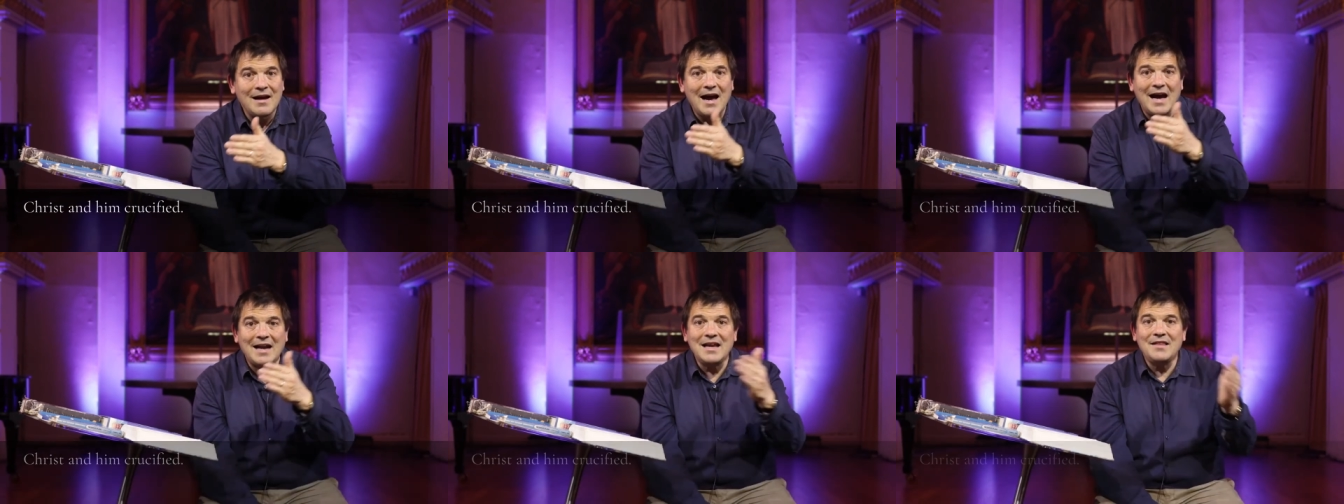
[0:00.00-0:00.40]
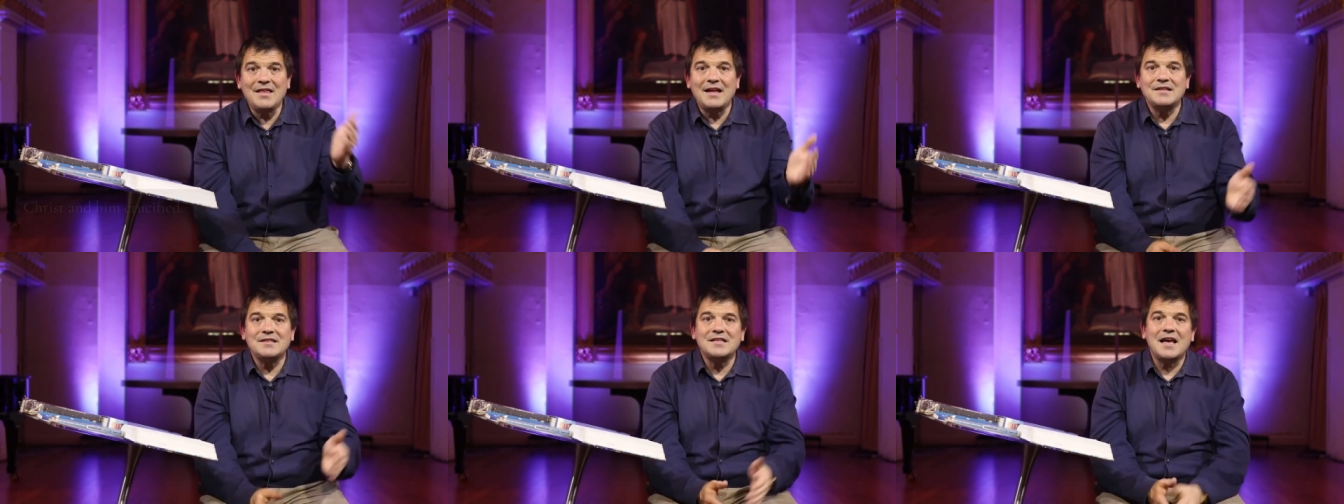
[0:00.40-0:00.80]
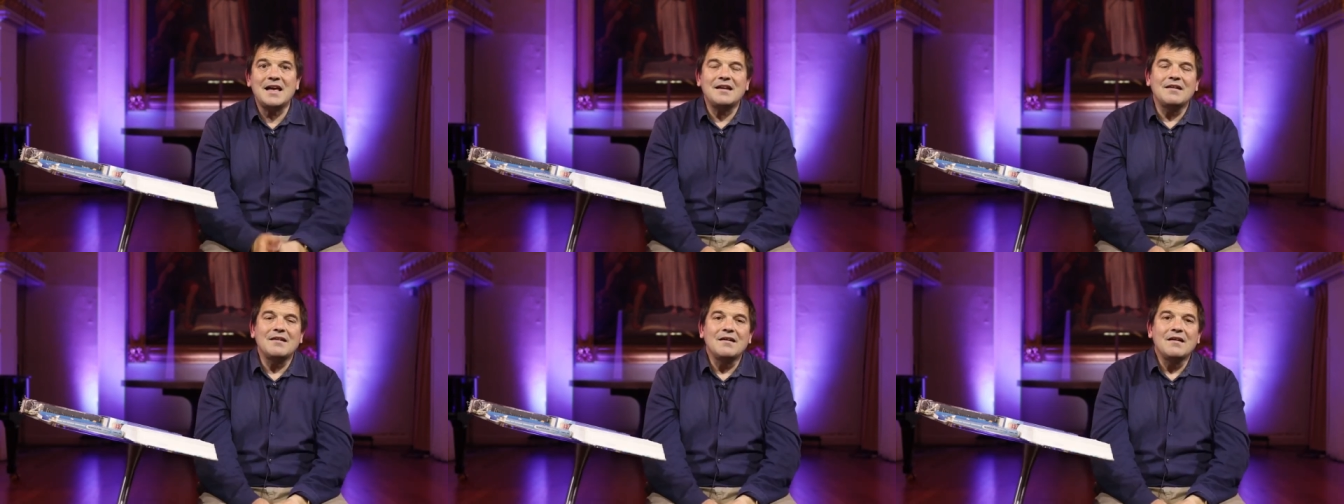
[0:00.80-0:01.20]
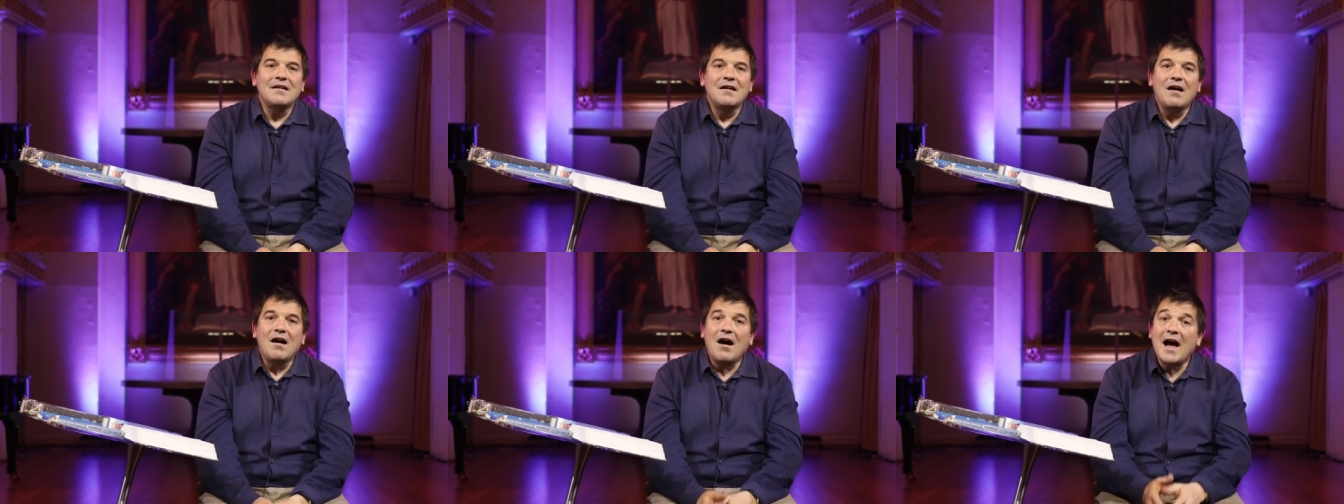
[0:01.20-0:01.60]
And he then said,
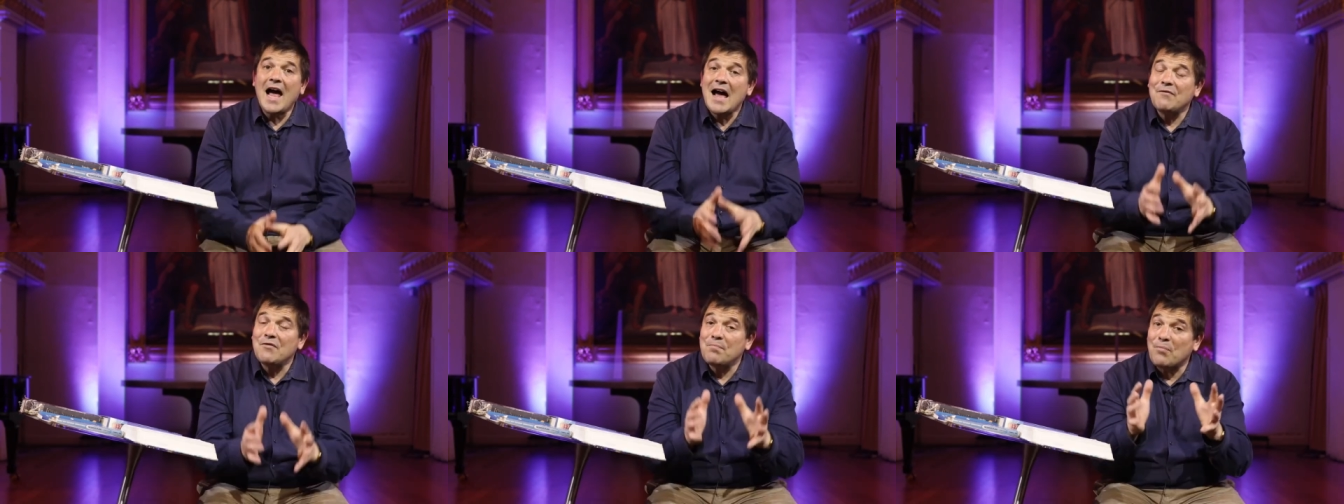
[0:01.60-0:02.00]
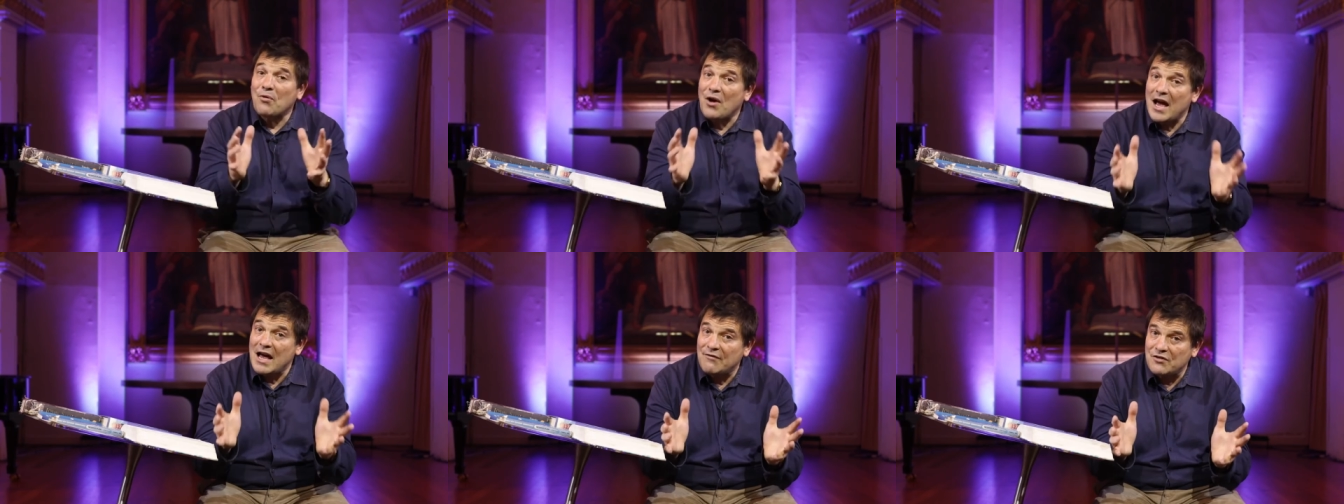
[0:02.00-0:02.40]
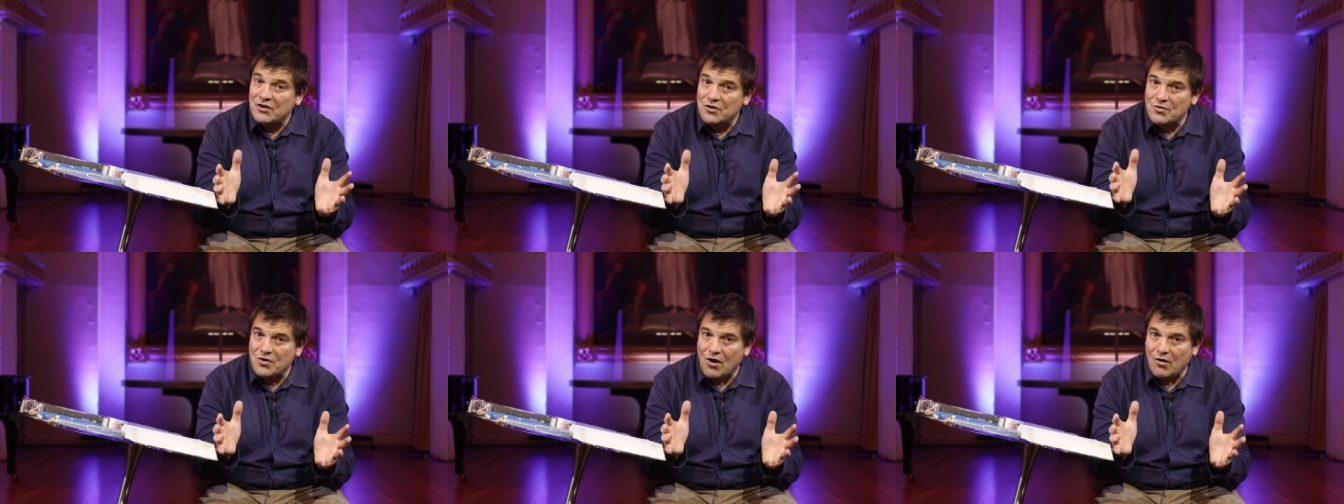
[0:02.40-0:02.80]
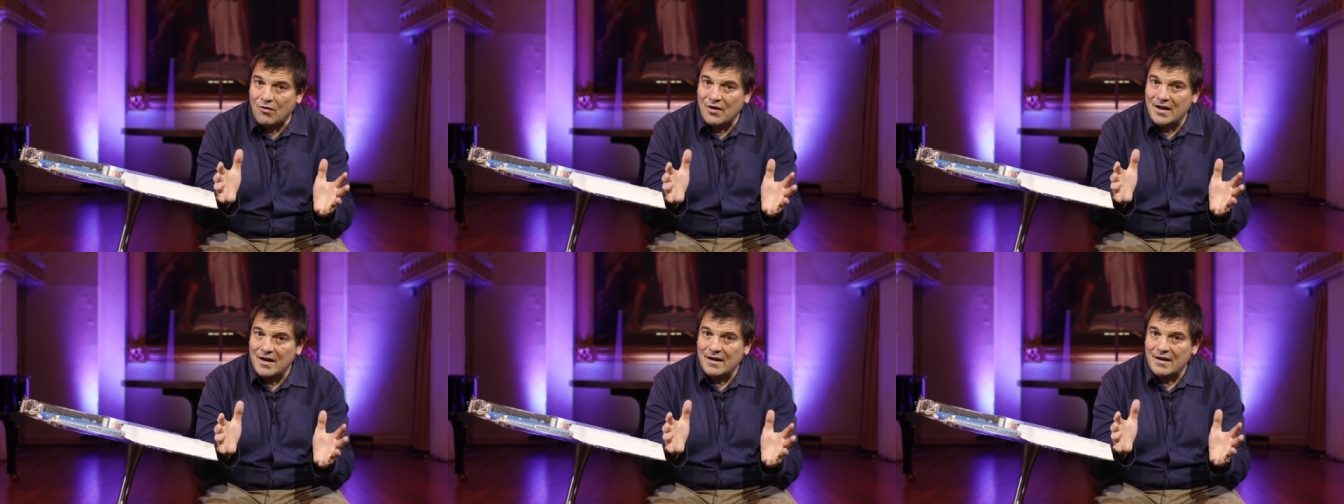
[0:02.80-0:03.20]
"I have a prayer for you,
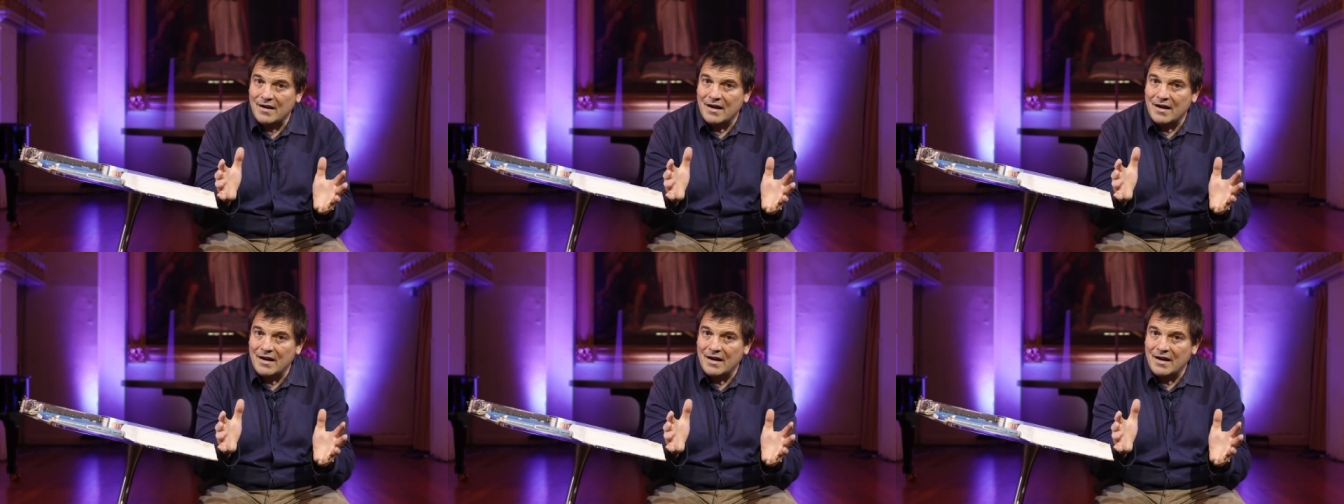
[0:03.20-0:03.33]
Corrie.